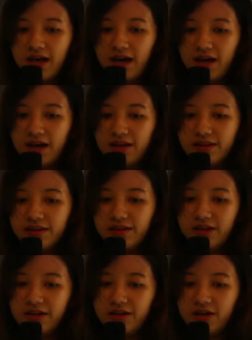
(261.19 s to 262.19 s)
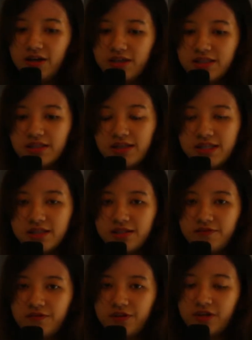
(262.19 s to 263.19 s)
and that are
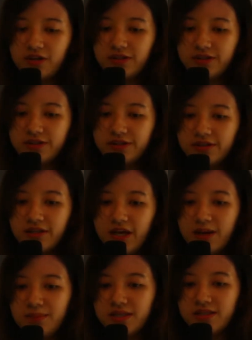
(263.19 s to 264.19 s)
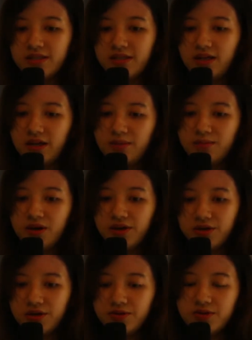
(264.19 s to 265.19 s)
selected via the MHC-like
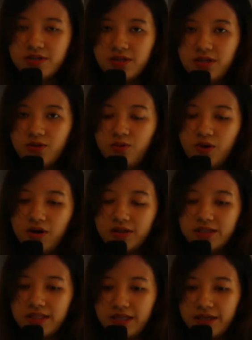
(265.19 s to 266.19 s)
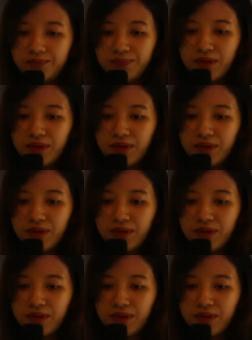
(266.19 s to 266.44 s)
molecule CD1D.